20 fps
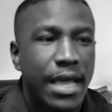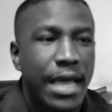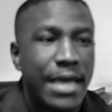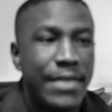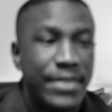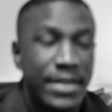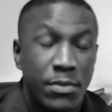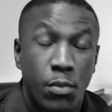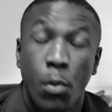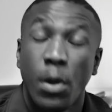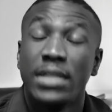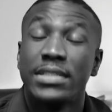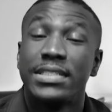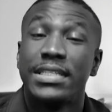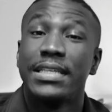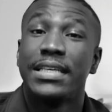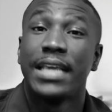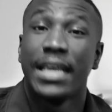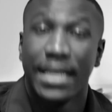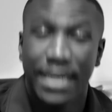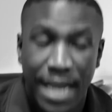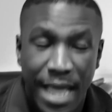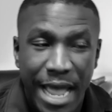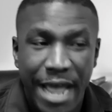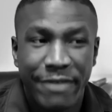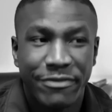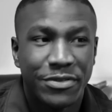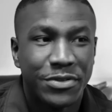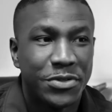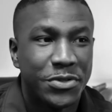And then once again, I
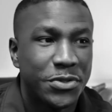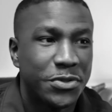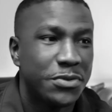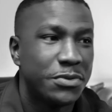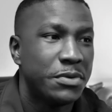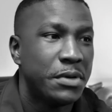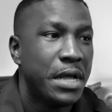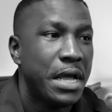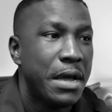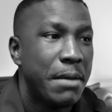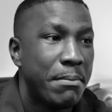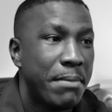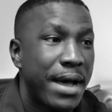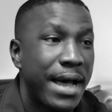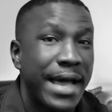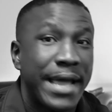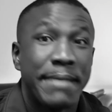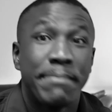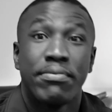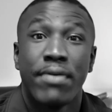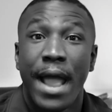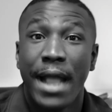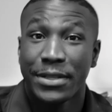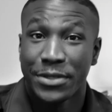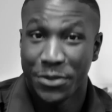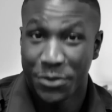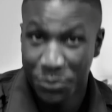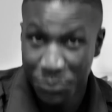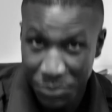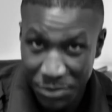have to do my
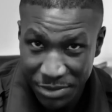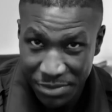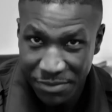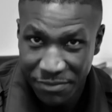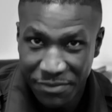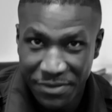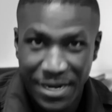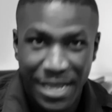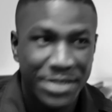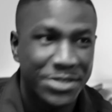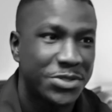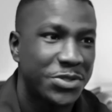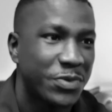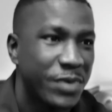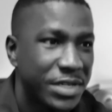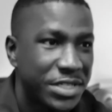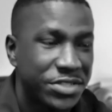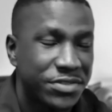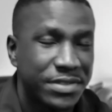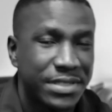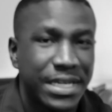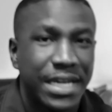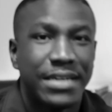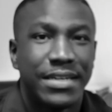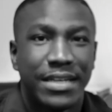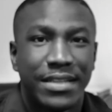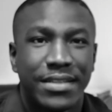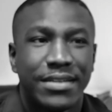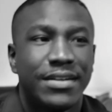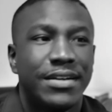practicals for National Registry,
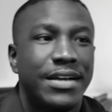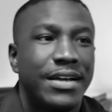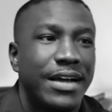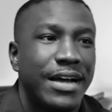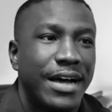another